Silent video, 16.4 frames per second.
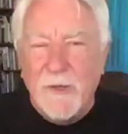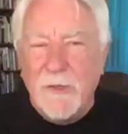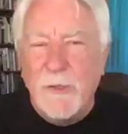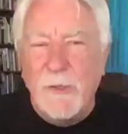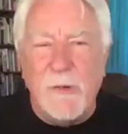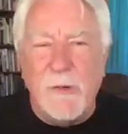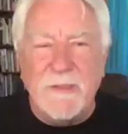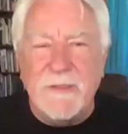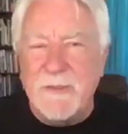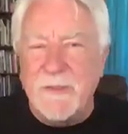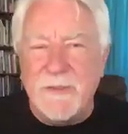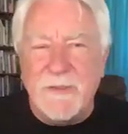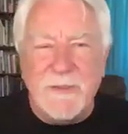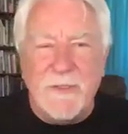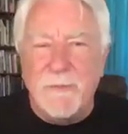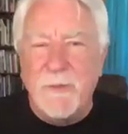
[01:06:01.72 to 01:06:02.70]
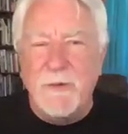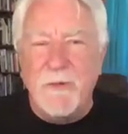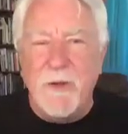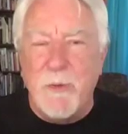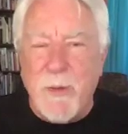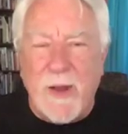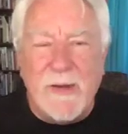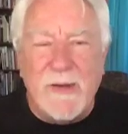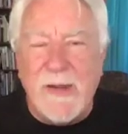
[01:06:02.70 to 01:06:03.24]
Who wants to go see a movie
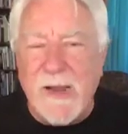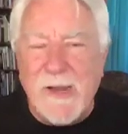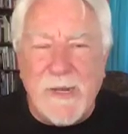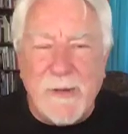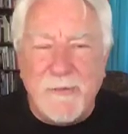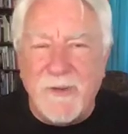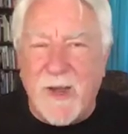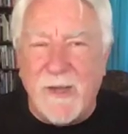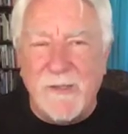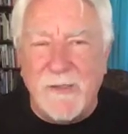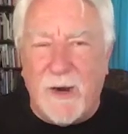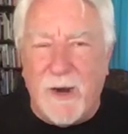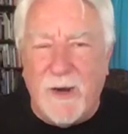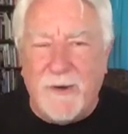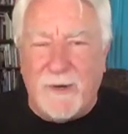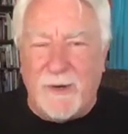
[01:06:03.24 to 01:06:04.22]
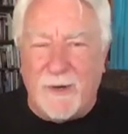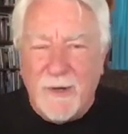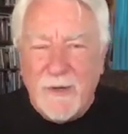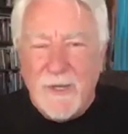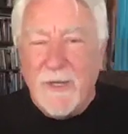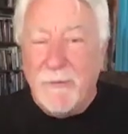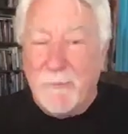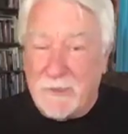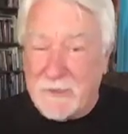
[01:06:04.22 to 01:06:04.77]
about a guy named John Carter?
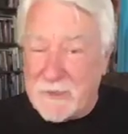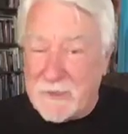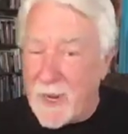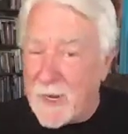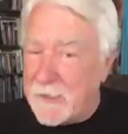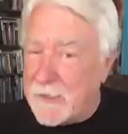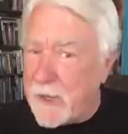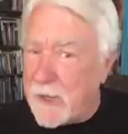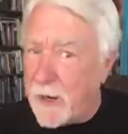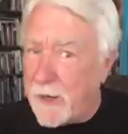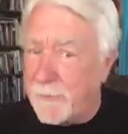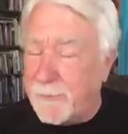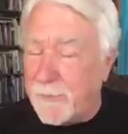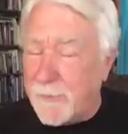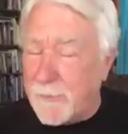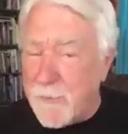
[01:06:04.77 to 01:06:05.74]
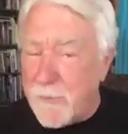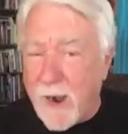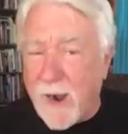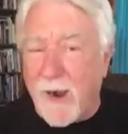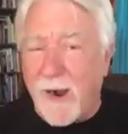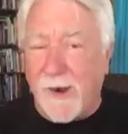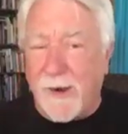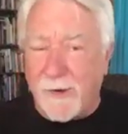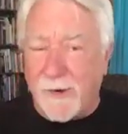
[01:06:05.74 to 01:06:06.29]
But John Carter from
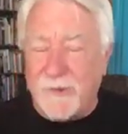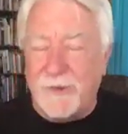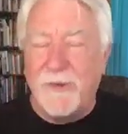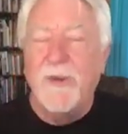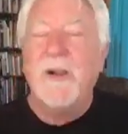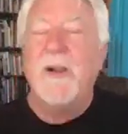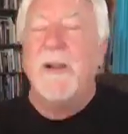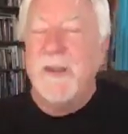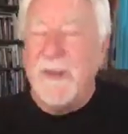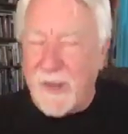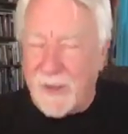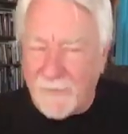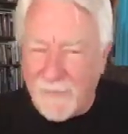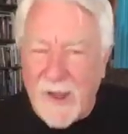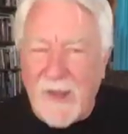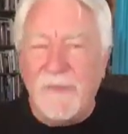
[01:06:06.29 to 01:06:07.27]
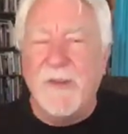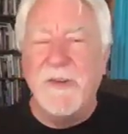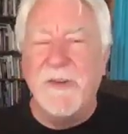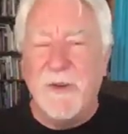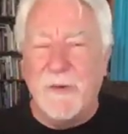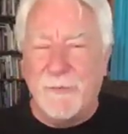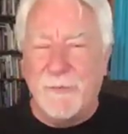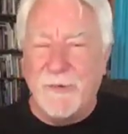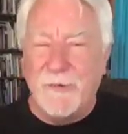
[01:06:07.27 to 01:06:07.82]
Mars, no, that's a
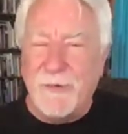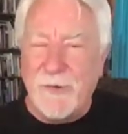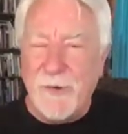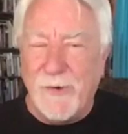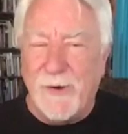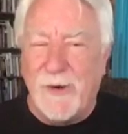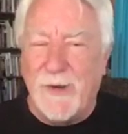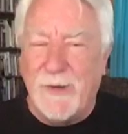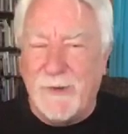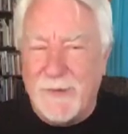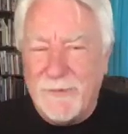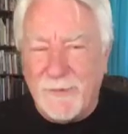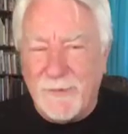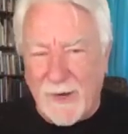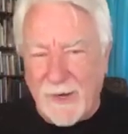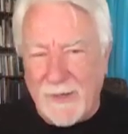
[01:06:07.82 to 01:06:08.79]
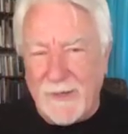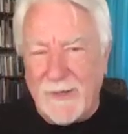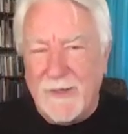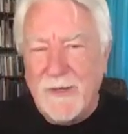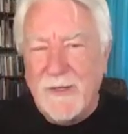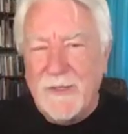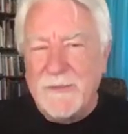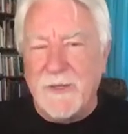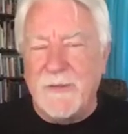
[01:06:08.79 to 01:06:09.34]
different story, right?
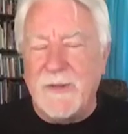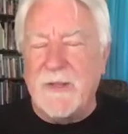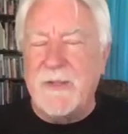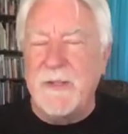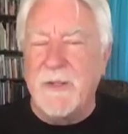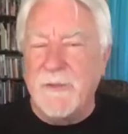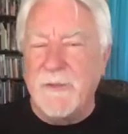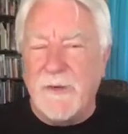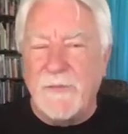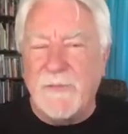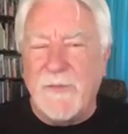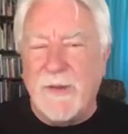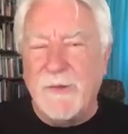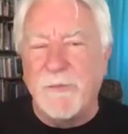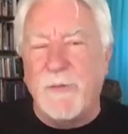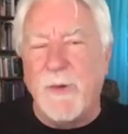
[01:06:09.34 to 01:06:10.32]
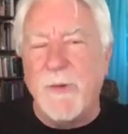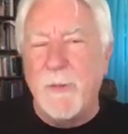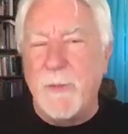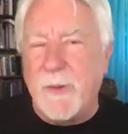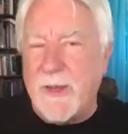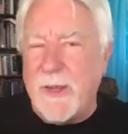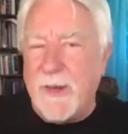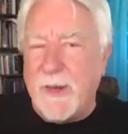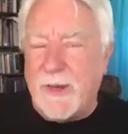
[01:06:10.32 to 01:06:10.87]
So they killed their thing from the
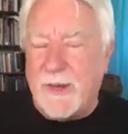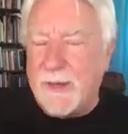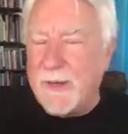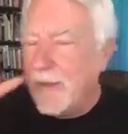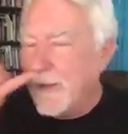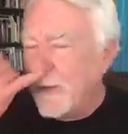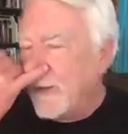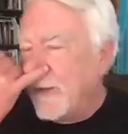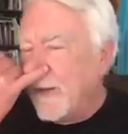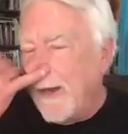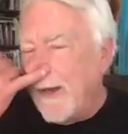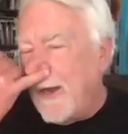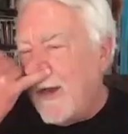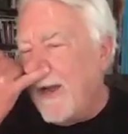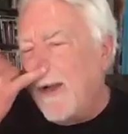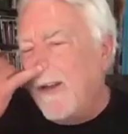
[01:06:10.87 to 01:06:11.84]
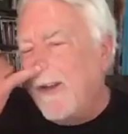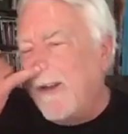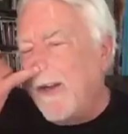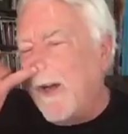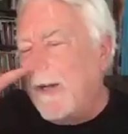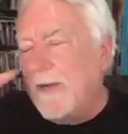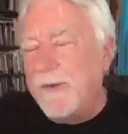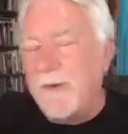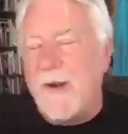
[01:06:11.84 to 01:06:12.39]
beginning. And
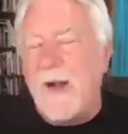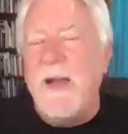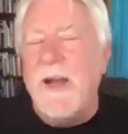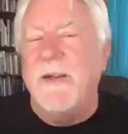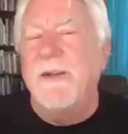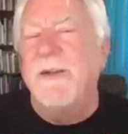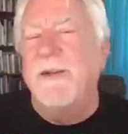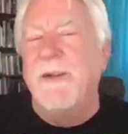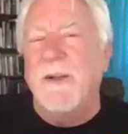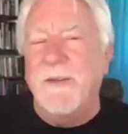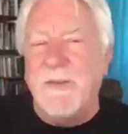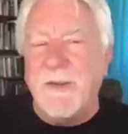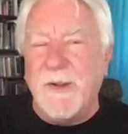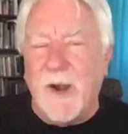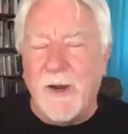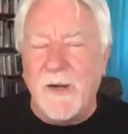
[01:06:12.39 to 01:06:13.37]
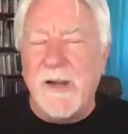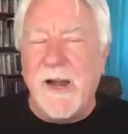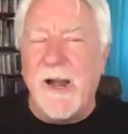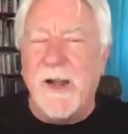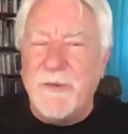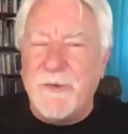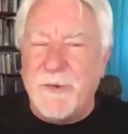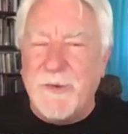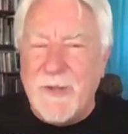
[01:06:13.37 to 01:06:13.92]
you're right. The
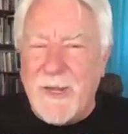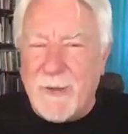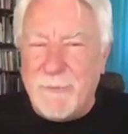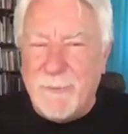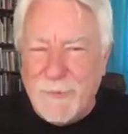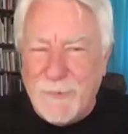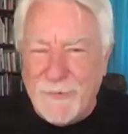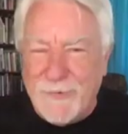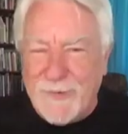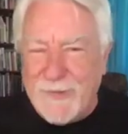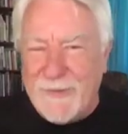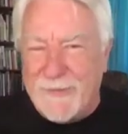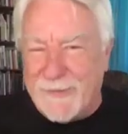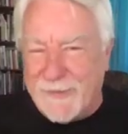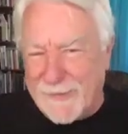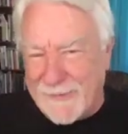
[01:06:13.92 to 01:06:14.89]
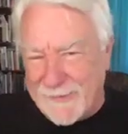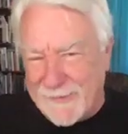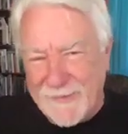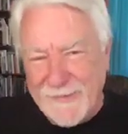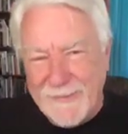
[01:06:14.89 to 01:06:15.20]
Archons are in that movie. They